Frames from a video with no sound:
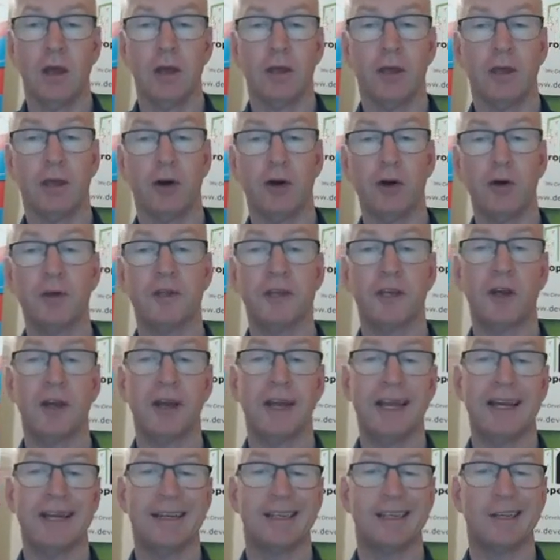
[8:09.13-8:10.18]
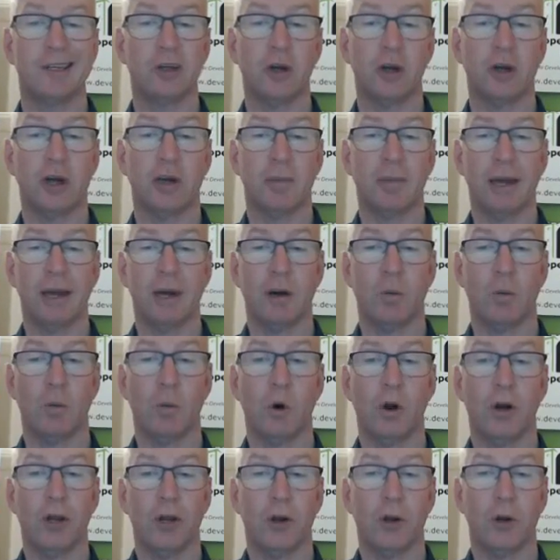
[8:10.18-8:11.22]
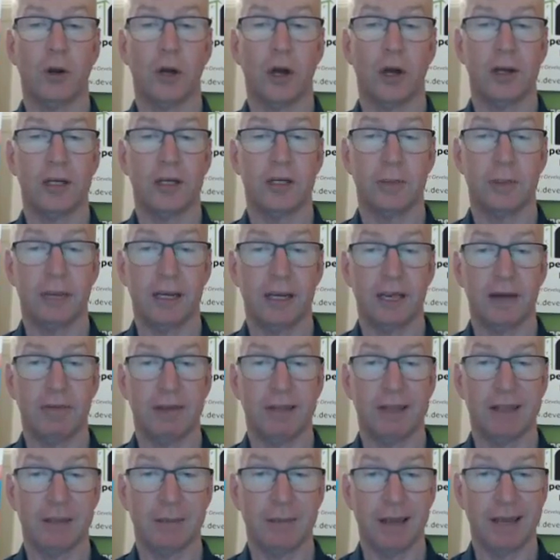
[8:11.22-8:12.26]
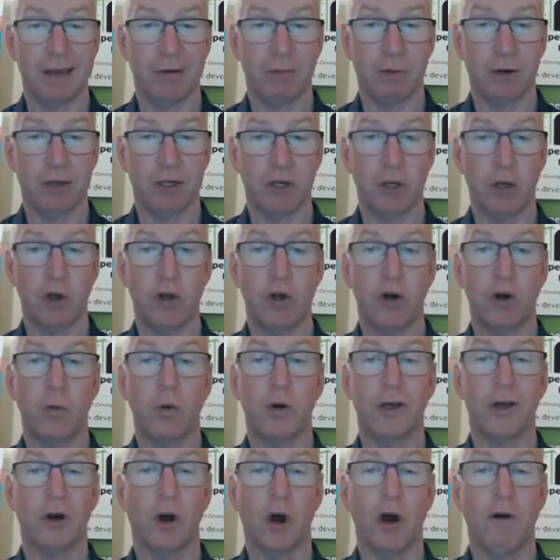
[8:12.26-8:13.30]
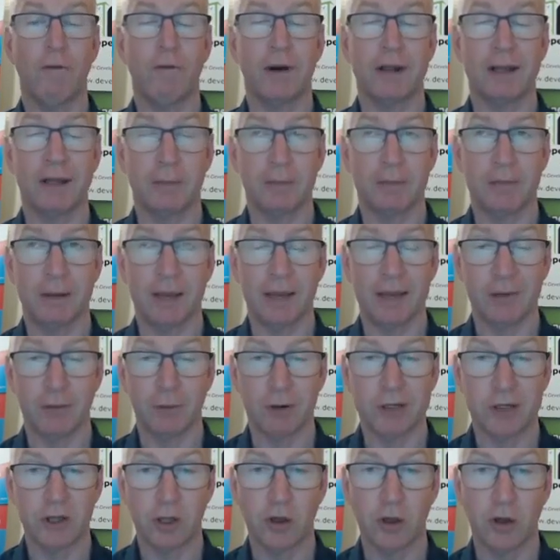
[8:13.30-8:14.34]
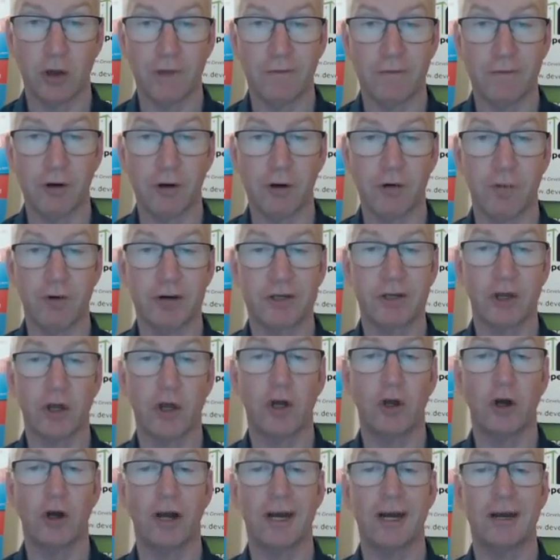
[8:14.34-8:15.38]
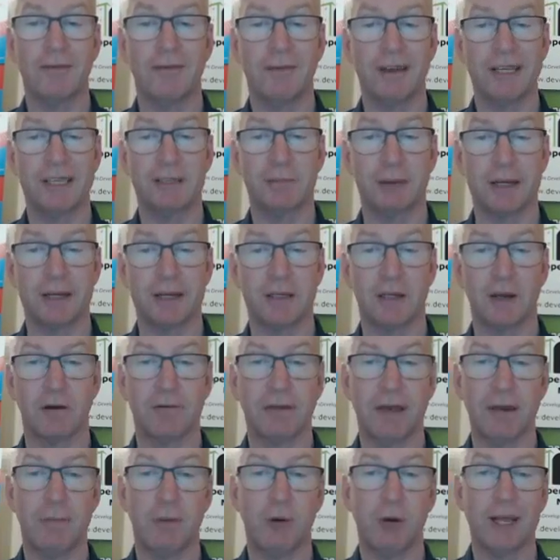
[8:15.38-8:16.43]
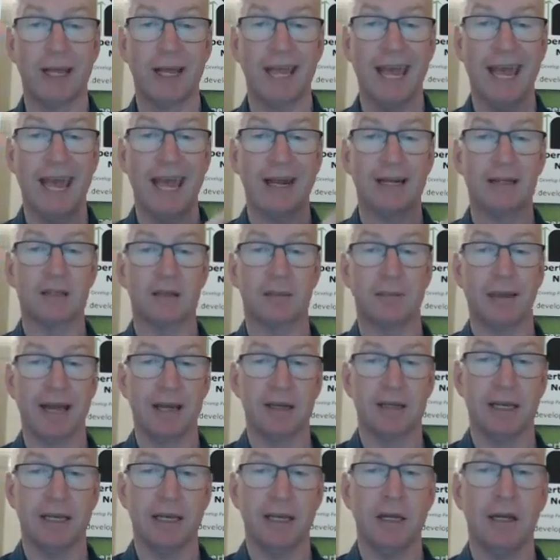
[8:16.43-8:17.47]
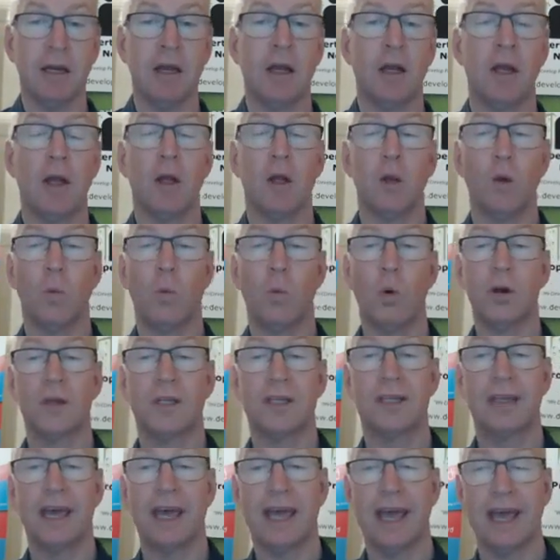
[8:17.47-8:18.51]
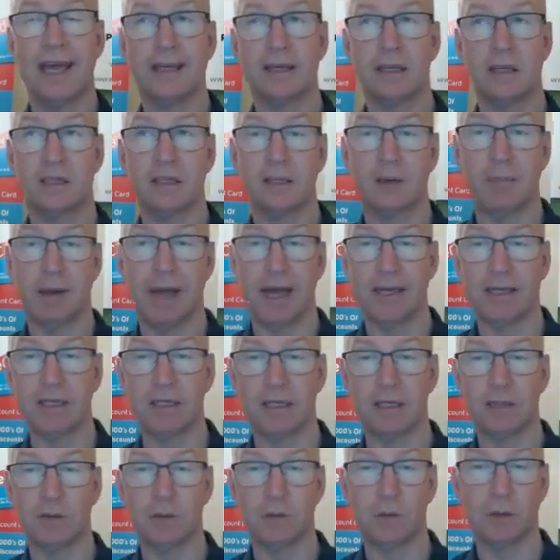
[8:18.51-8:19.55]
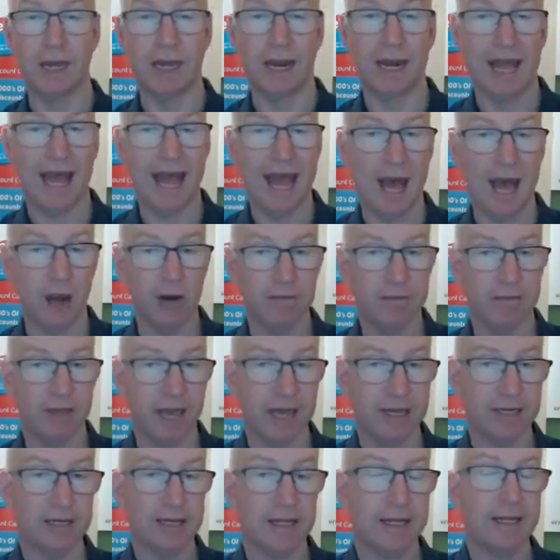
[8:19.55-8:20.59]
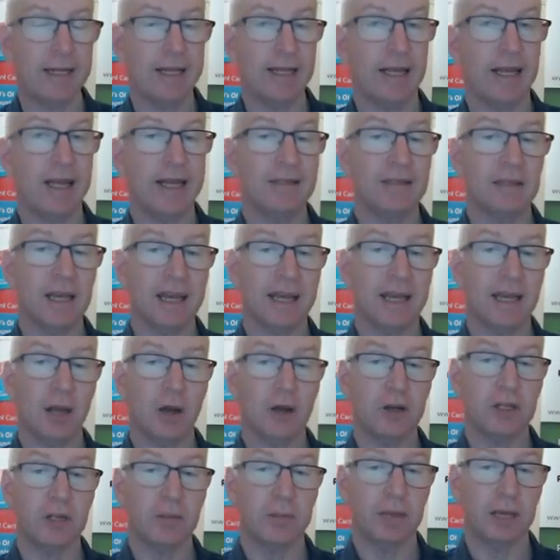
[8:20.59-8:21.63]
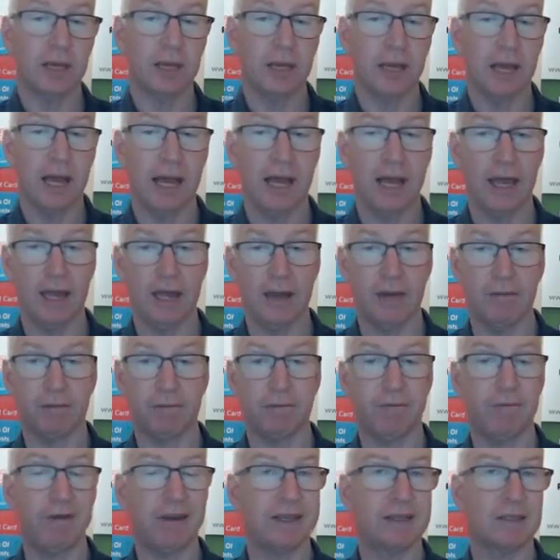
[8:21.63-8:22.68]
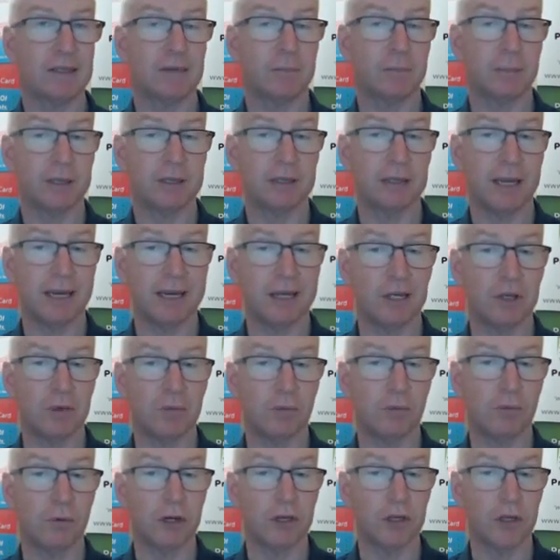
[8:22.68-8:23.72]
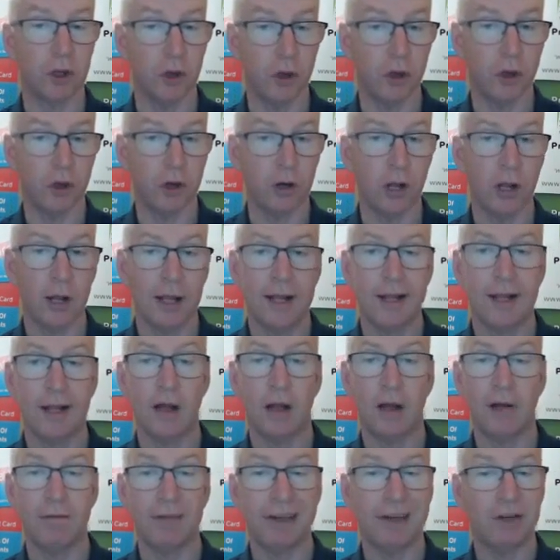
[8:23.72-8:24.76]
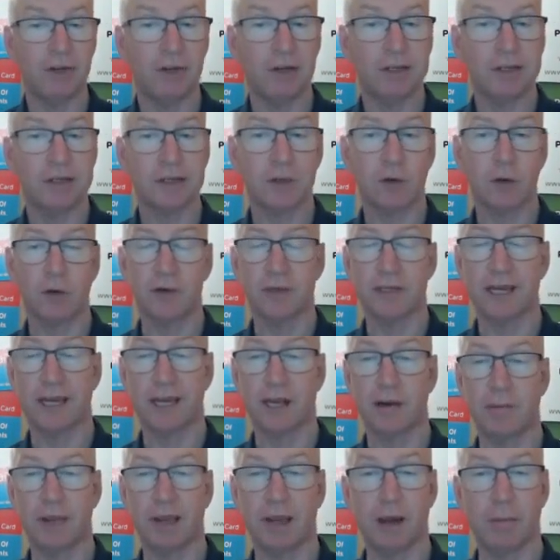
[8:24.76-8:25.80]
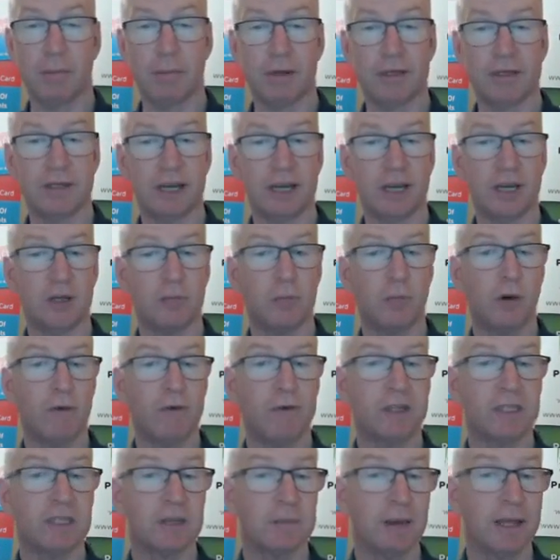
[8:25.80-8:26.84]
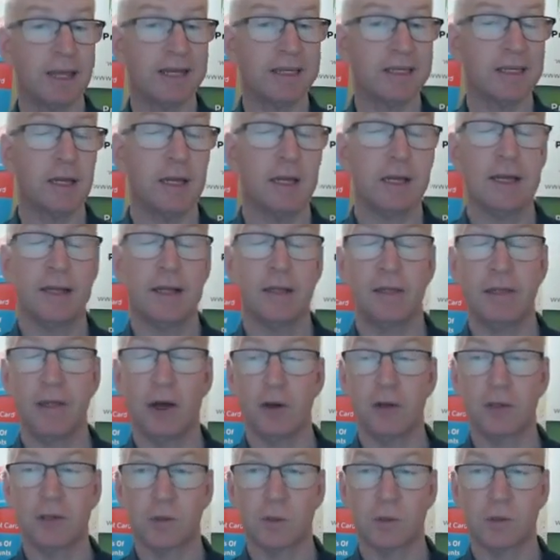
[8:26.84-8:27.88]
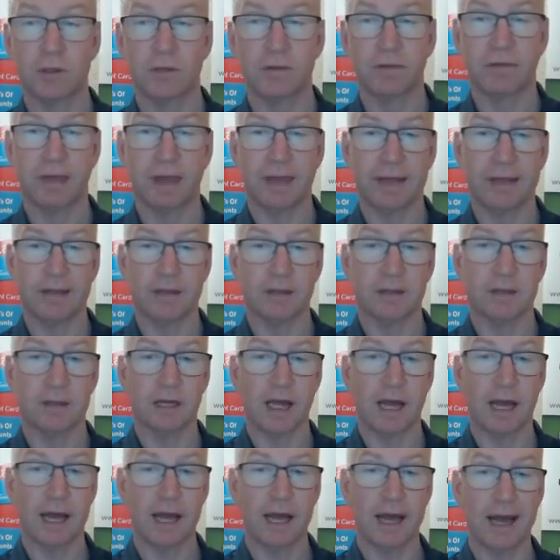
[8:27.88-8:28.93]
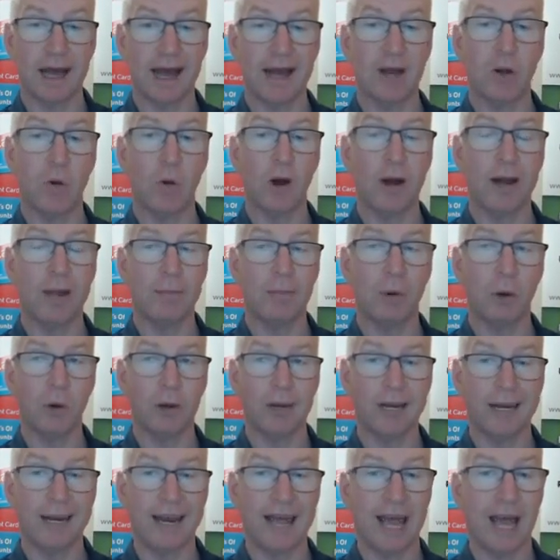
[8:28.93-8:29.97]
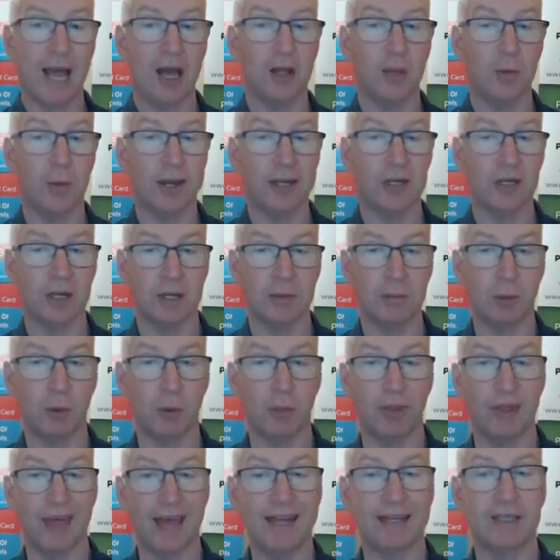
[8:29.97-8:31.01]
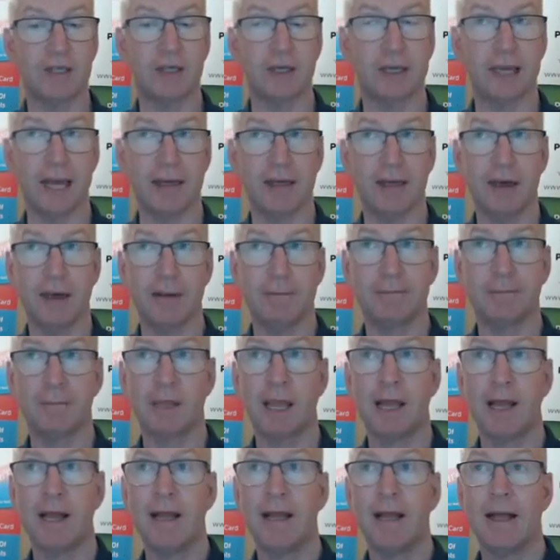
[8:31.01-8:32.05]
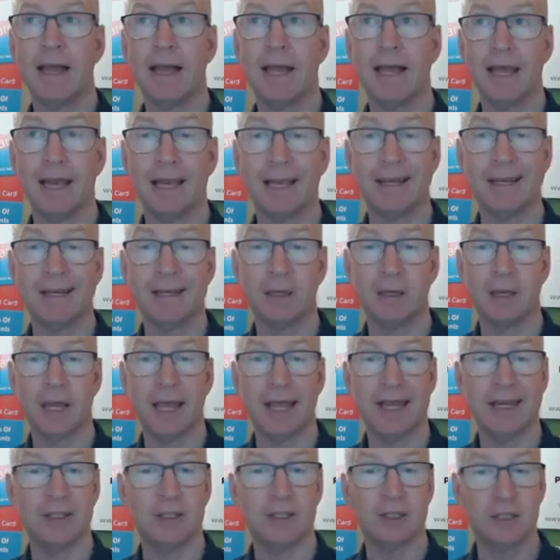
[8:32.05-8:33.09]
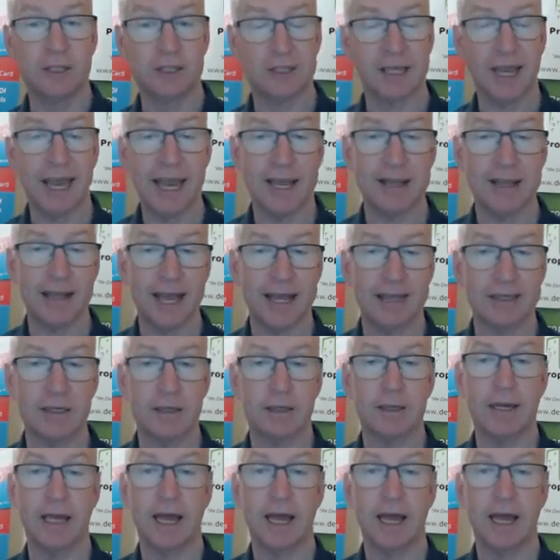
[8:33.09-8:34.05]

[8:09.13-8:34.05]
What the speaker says: You're also needing to document what you're going to be giving them in return, or what you're offering them in return for a return on investment. So if they're putting X amount in, what do they anticipate to get out of that? Is that going to be a fixed percentage return of interest, or is that going to be a percentage profit split? Those sorts of things are quite important in how you actually put that together. In saying that,